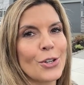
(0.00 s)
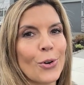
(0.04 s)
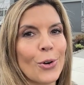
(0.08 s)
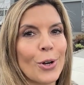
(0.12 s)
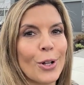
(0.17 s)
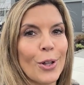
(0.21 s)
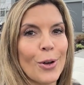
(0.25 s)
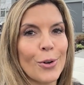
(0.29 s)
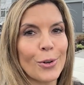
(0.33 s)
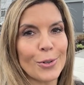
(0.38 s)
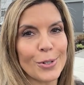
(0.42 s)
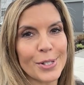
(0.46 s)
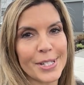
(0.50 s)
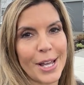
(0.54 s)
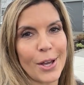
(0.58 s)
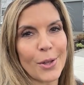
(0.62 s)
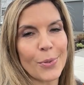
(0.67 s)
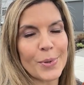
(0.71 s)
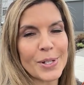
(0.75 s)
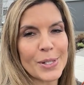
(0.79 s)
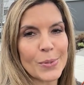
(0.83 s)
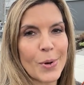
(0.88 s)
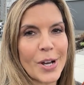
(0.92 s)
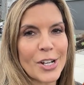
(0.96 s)
your local
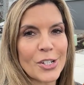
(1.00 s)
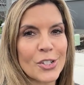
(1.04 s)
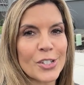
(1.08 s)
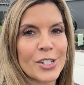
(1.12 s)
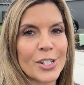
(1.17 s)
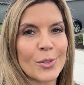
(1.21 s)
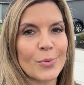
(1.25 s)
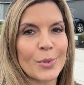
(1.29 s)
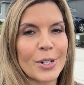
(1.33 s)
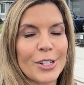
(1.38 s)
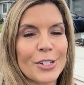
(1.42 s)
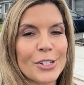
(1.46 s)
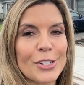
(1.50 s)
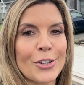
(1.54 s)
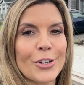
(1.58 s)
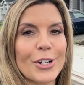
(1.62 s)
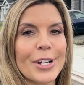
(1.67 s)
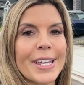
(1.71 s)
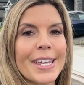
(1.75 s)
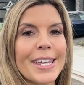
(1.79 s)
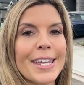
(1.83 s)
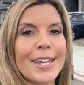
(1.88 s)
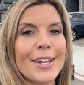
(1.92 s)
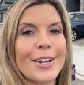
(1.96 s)
Southwest Washington
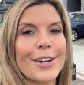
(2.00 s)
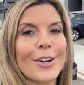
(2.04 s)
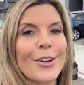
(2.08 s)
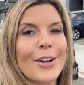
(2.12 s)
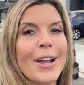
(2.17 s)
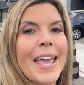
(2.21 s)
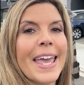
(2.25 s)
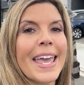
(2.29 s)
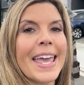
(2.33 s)
realtor here